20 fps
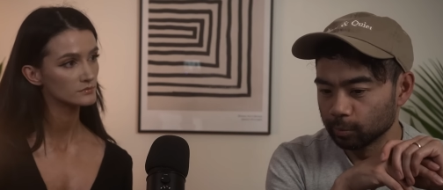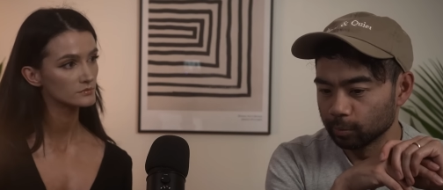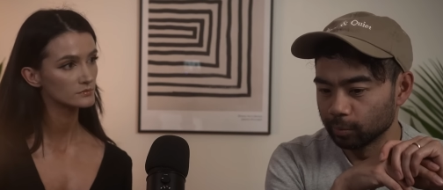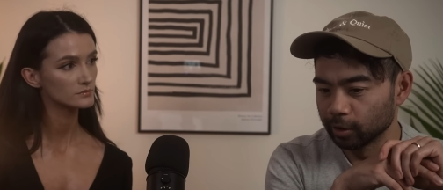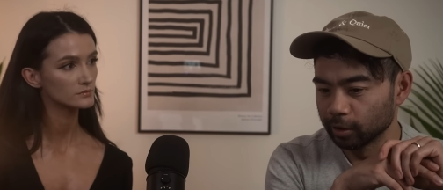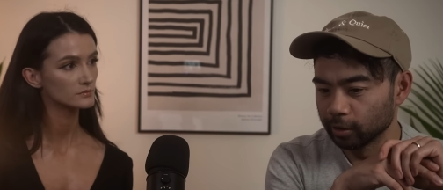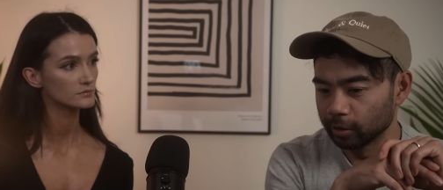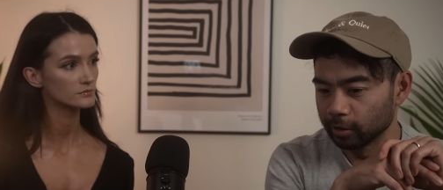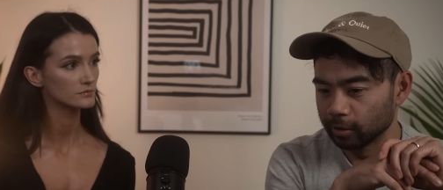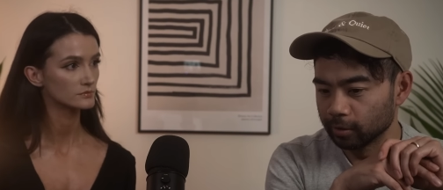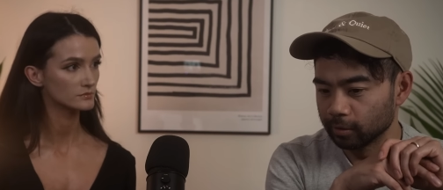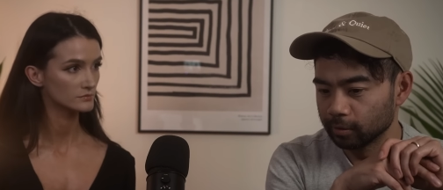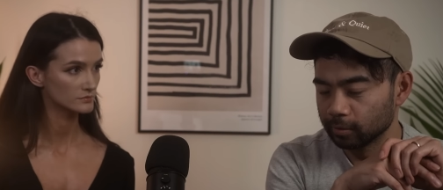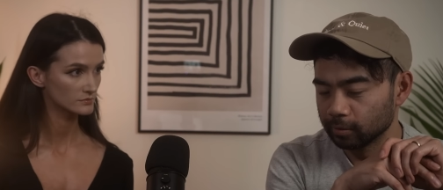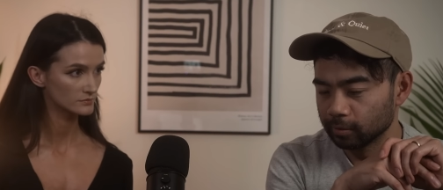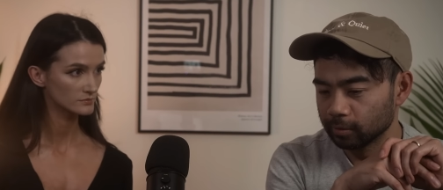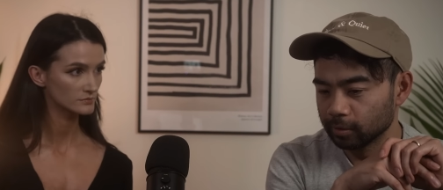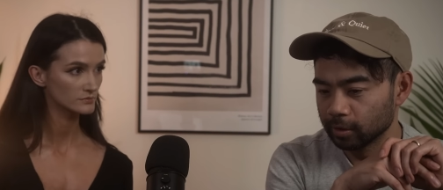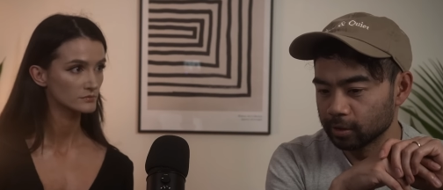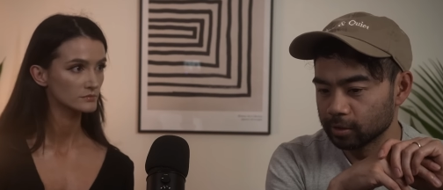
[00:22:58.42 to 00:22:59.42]
Speaker 1: But
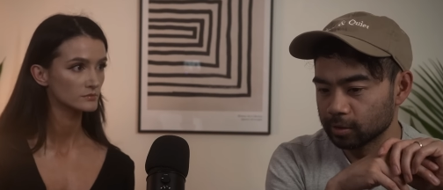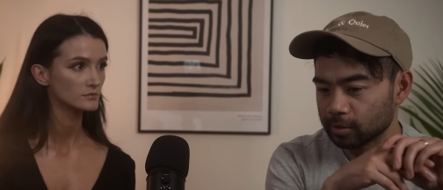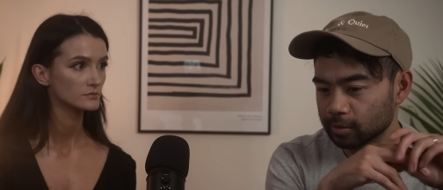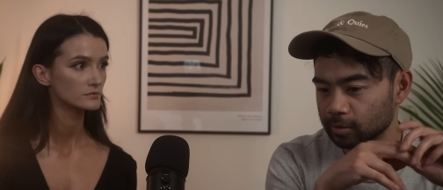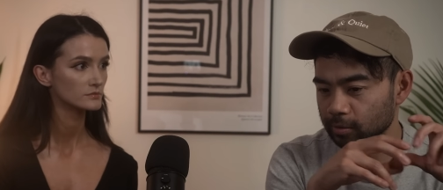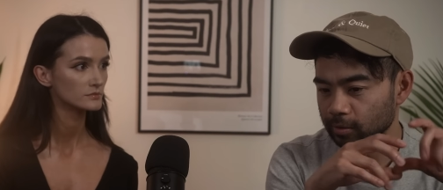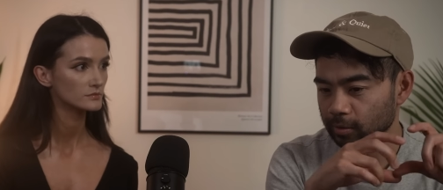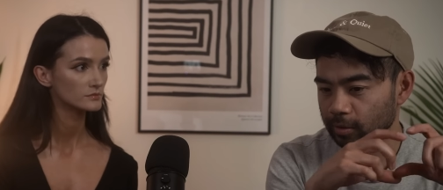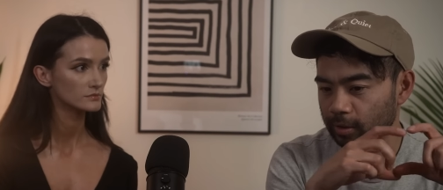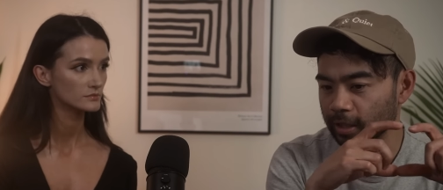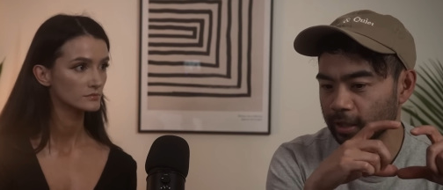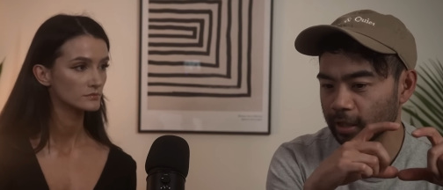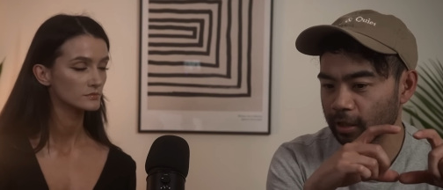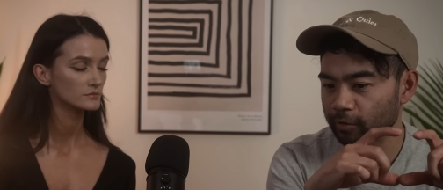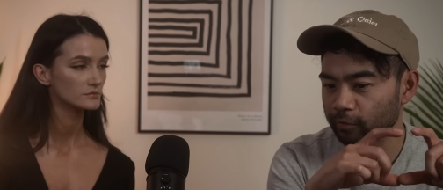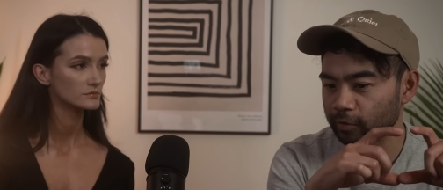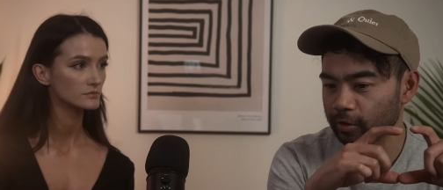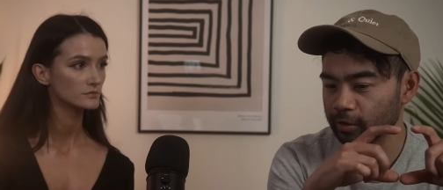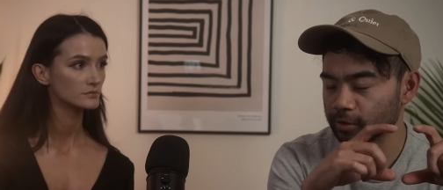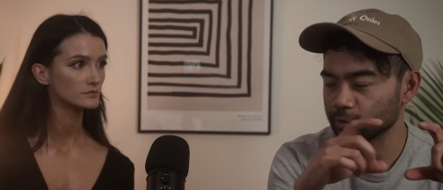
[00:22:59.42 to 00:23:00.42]
it's they
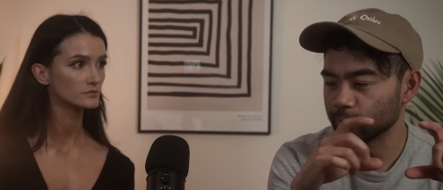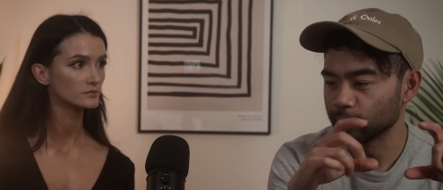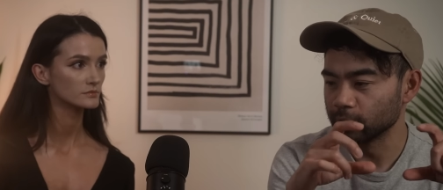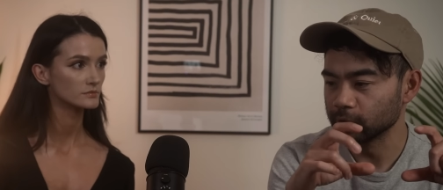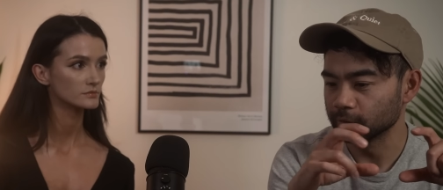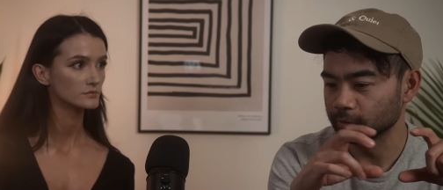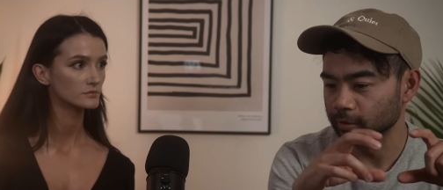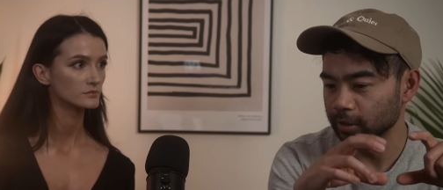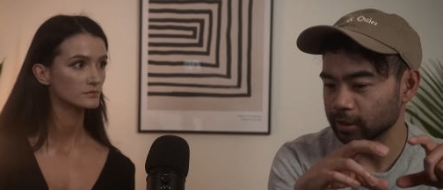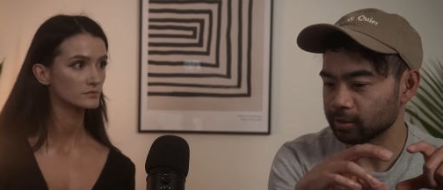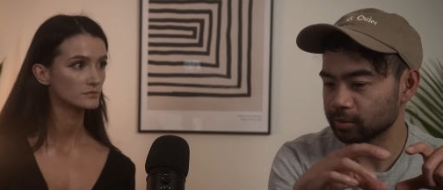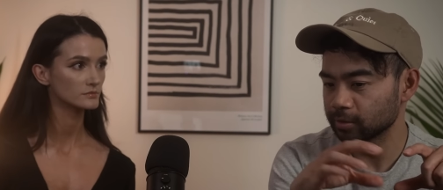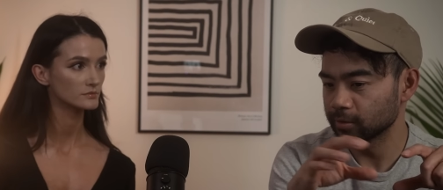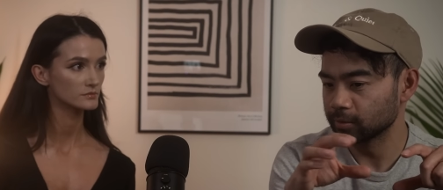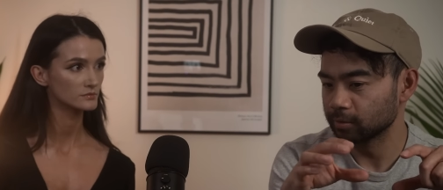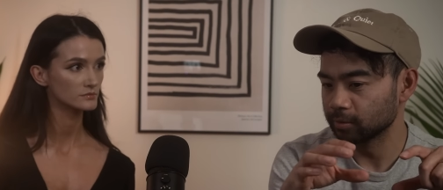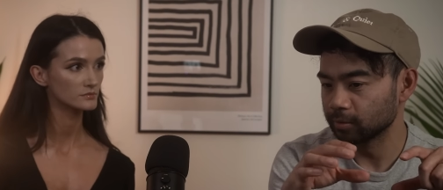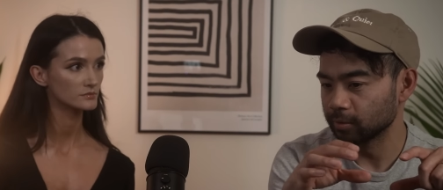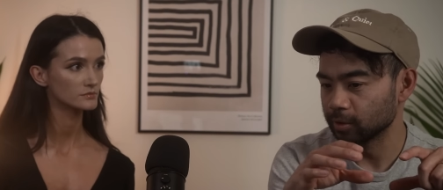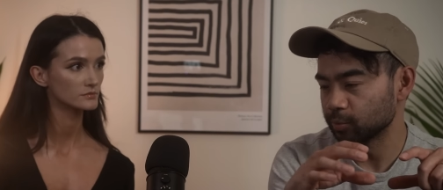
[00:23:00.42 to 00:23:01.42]
have an instrumental
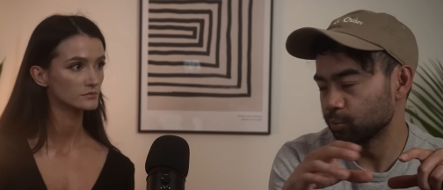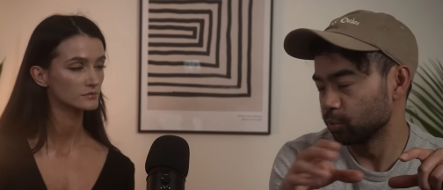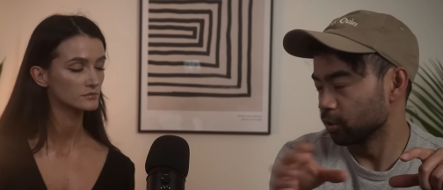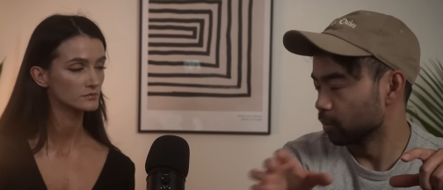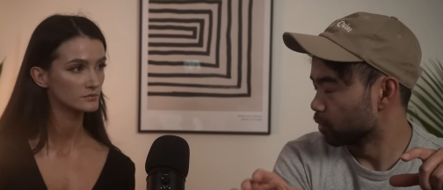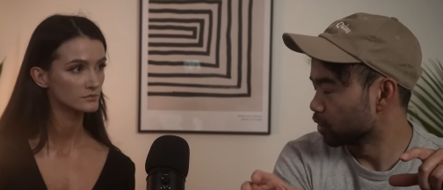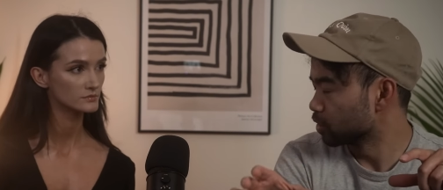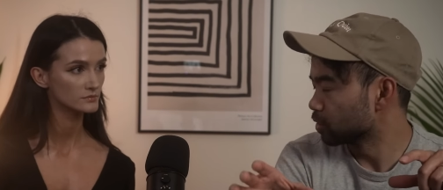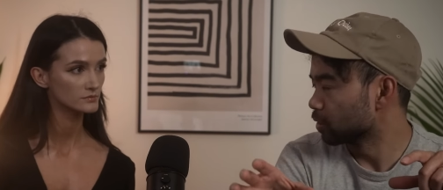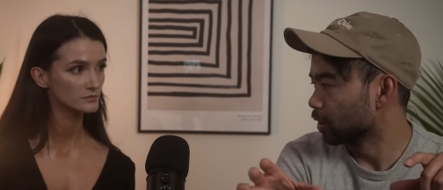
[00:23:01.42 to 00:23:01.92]
that's that's pretty much